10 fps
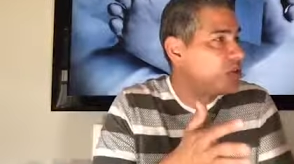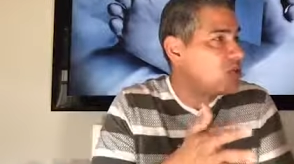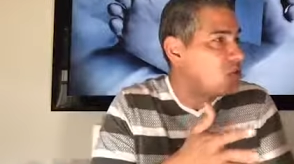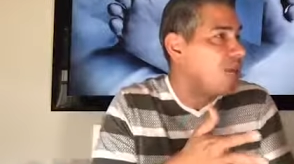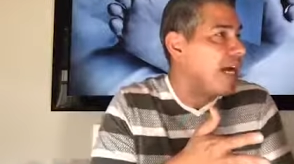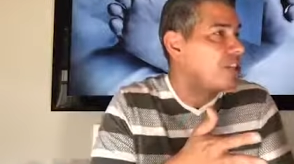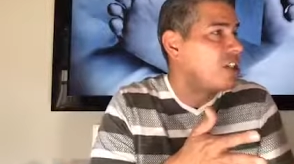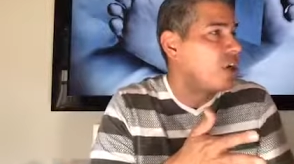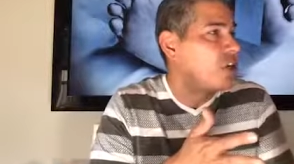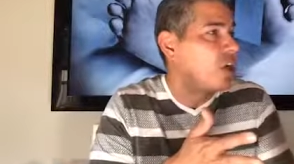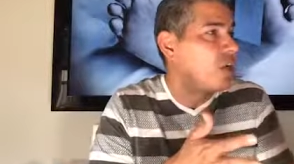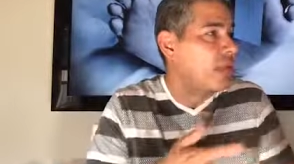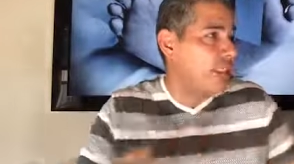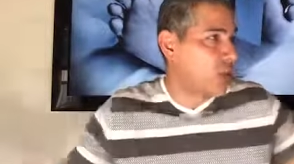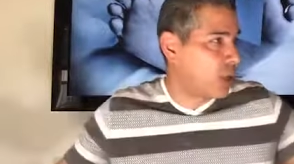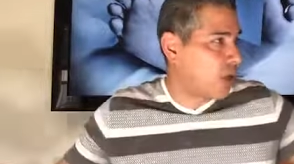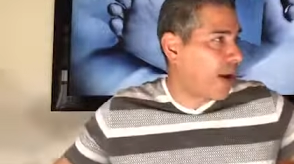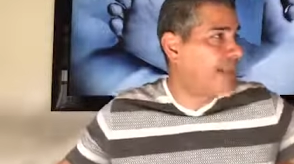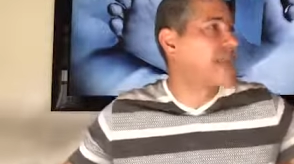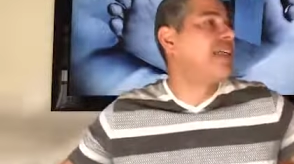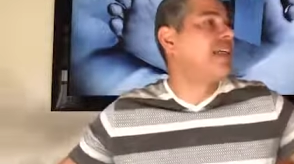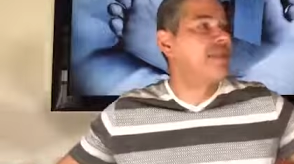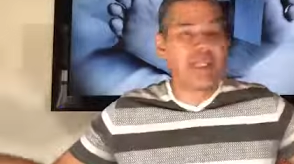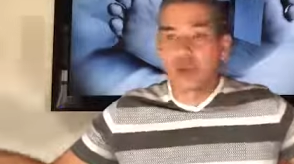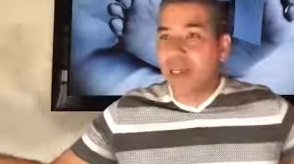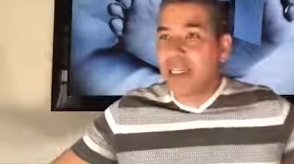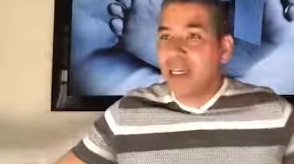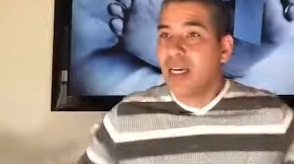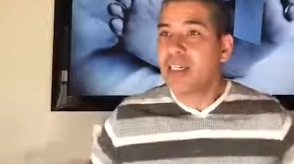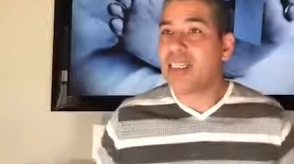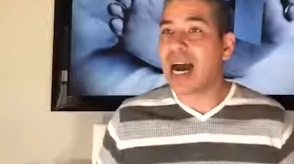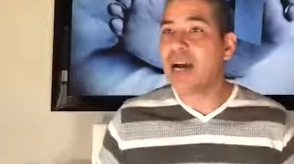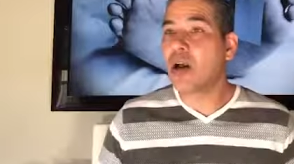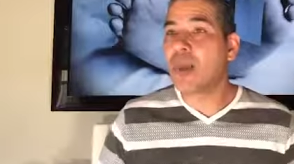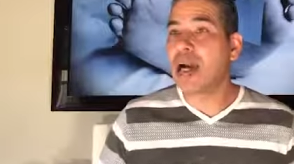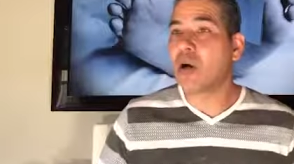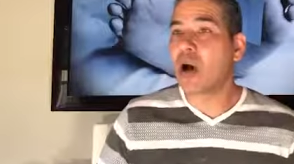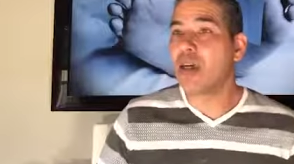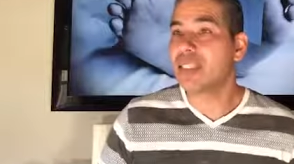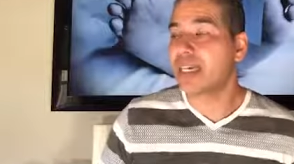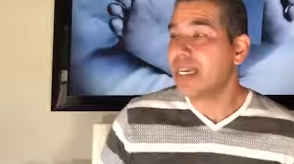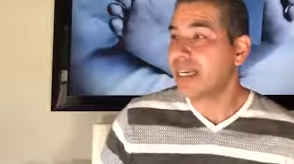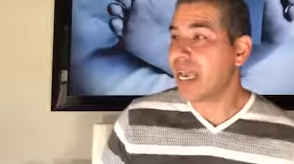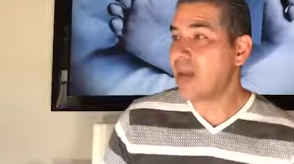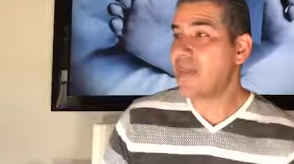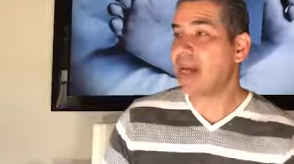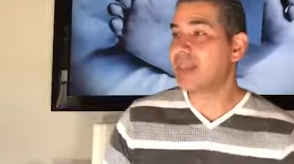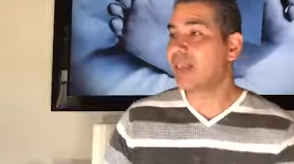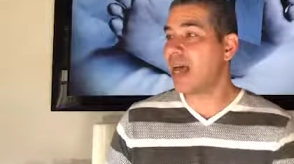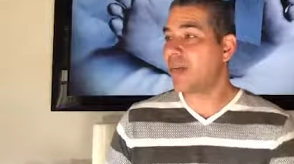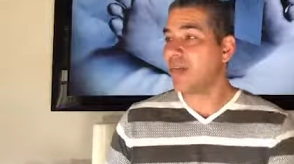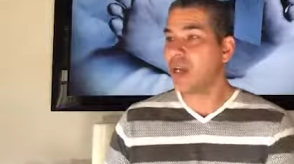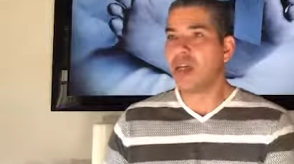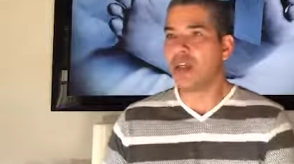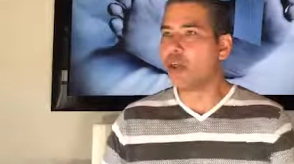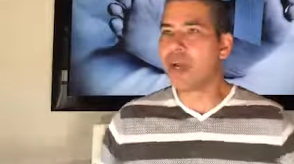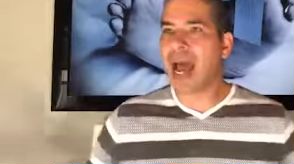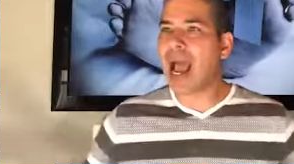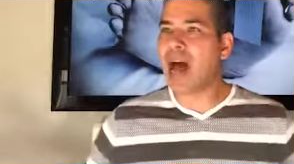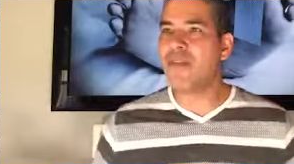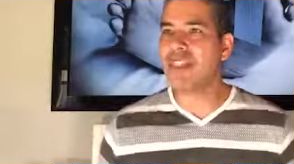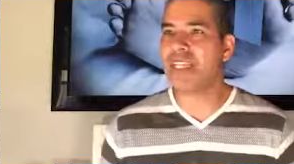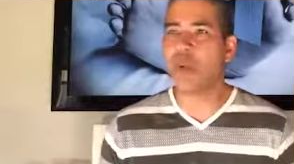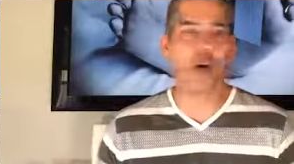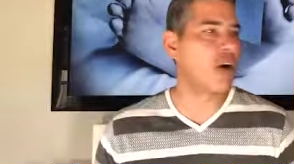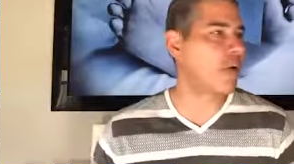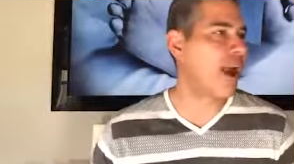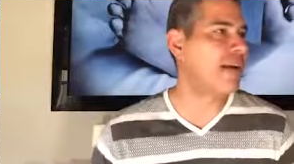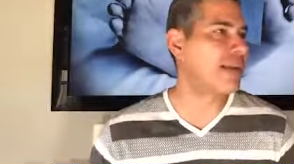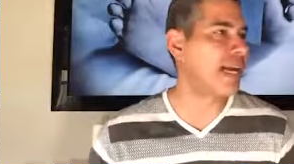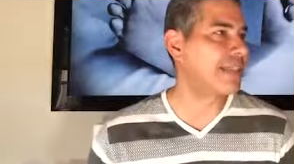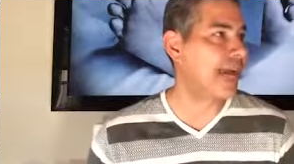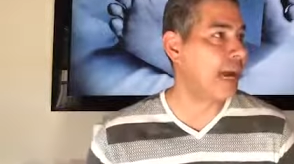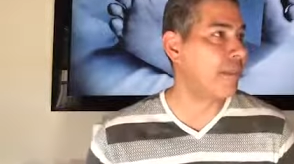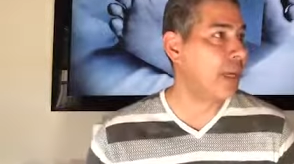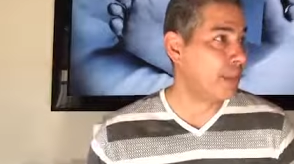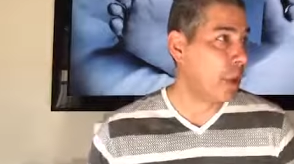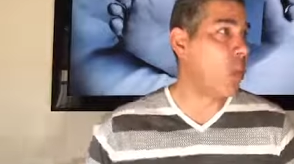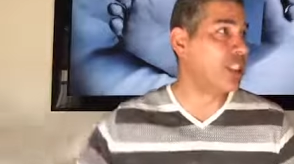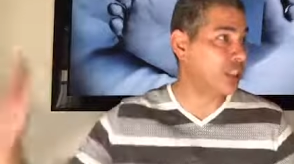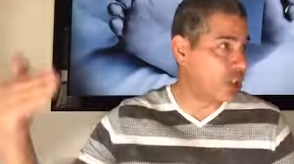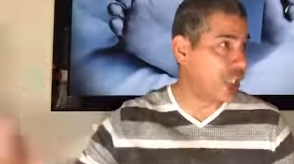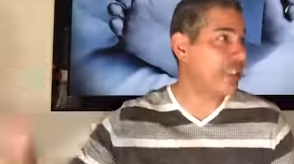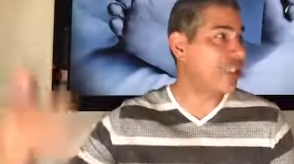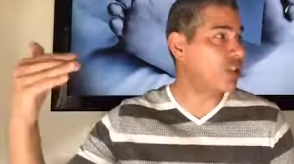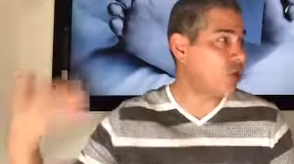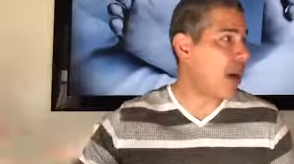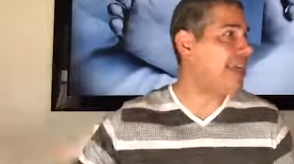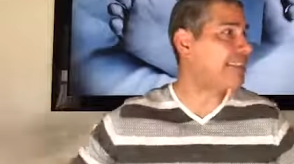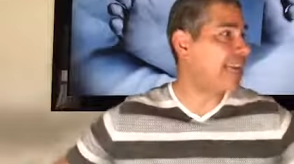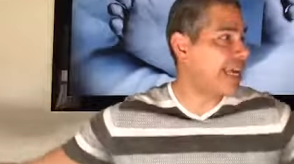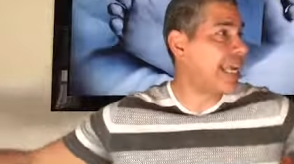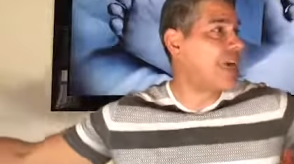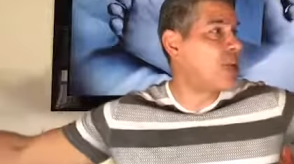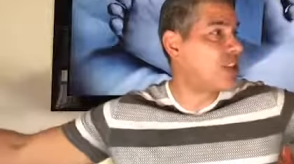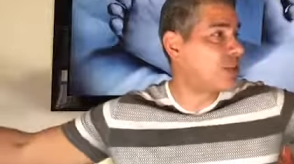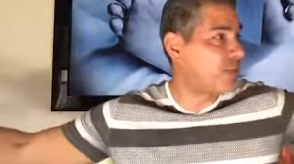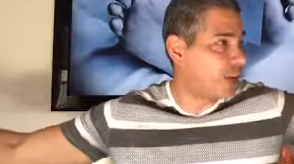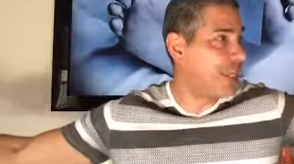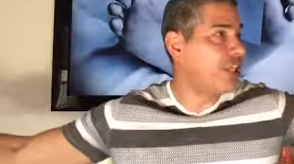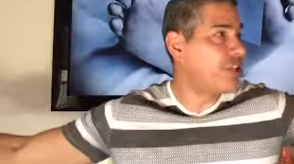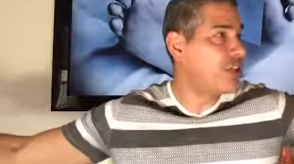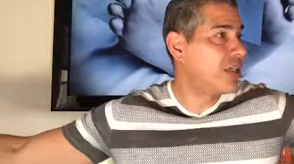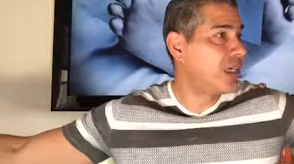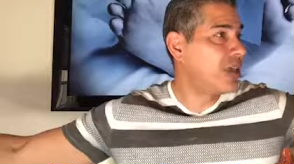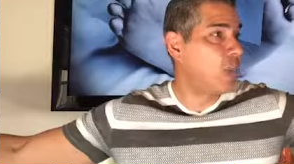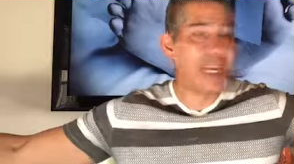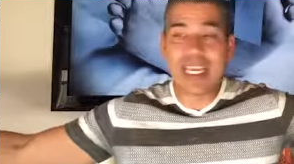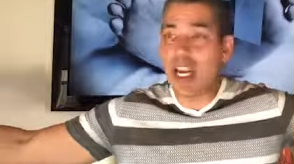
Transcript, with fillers: 2,000 years ago, that's when Christ lived. That's when he died on that cross and came back to life. You and I obviously weren't around at that time. But when Jesus Christ said it was finished, when he